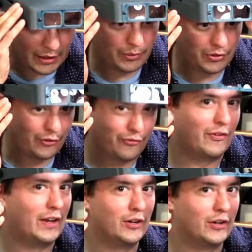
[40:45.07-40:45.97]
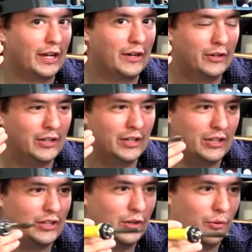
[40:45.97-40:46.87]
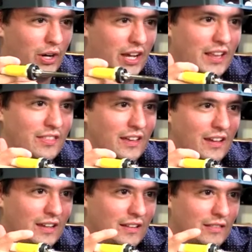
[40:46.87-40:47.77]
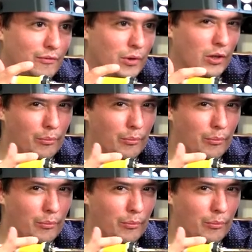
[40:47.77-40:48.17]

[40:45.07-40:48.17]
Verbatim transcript: with your fingernail. You don't want anything real